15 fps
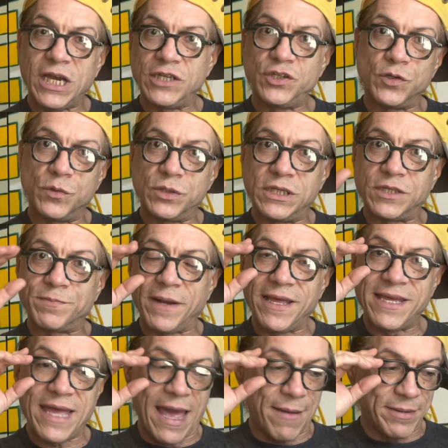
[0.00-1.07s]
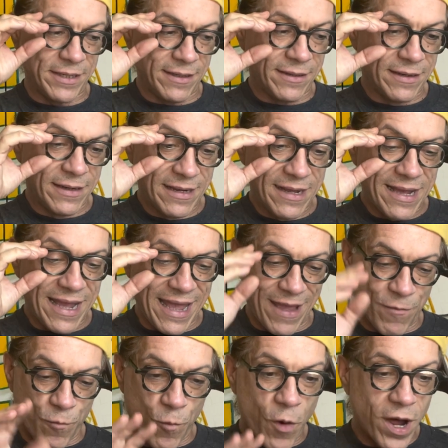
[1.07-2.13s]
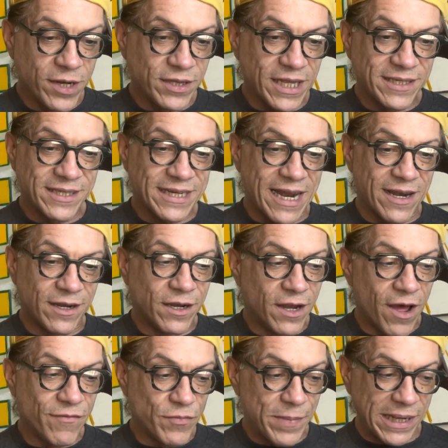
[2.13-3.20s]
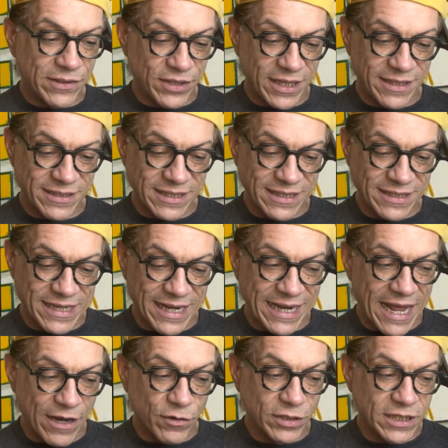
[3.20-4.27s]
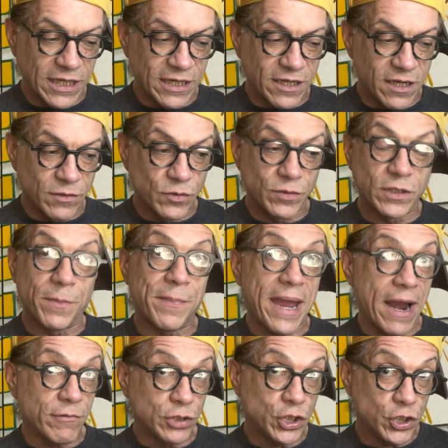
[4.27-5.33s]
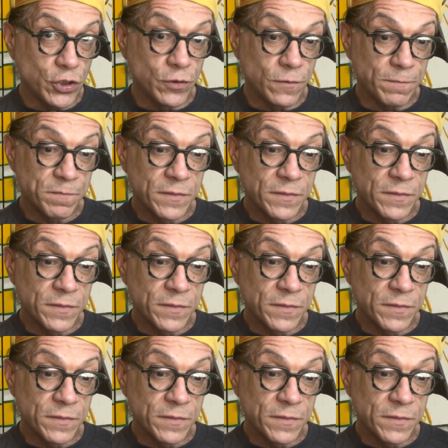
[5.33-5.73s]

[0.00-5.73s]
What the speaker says: Joe display cabinet. And one thing that I love about this is that not only did it come with a parachute,